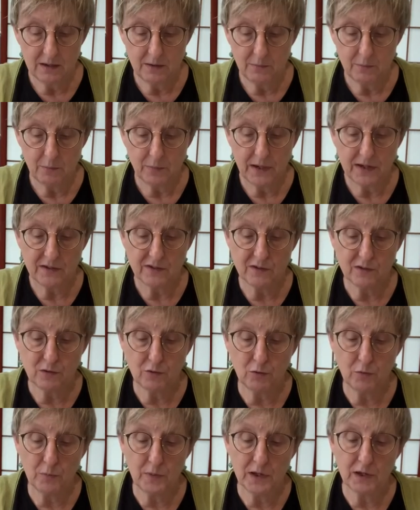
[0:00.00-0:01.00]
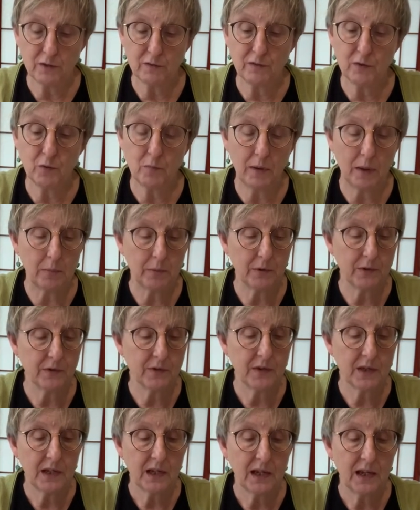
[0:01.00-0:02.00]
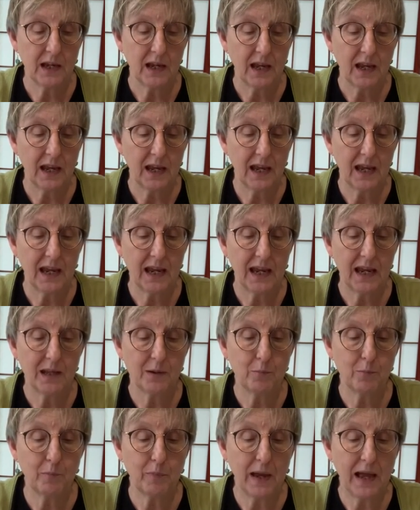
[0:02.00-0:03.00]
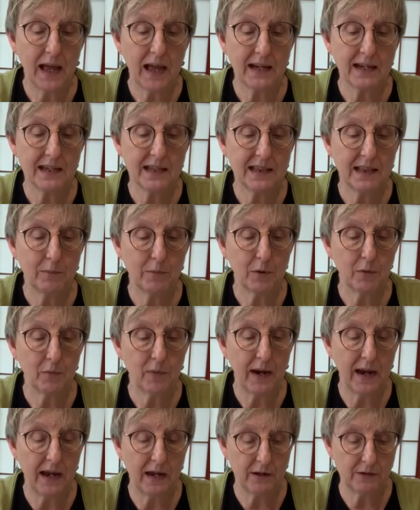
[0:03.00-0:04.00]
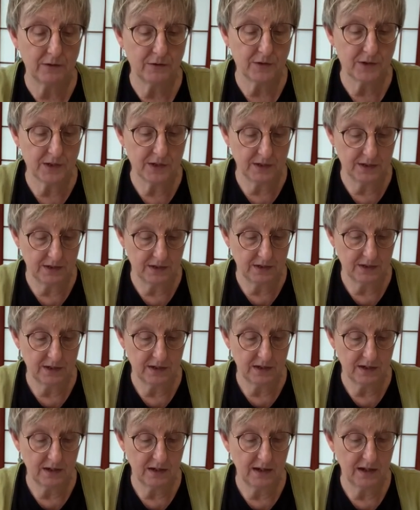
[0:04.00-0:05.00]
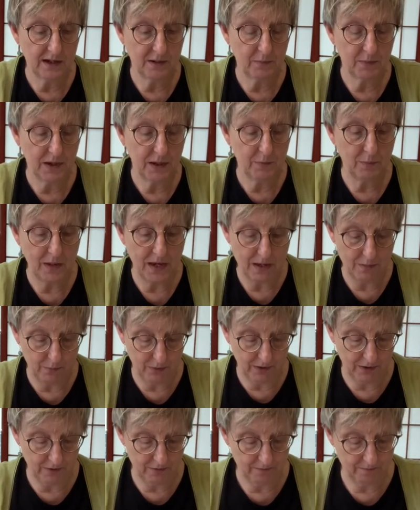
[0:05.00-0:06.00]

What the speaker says: by scooping a few bubbles and patting them around on my paper.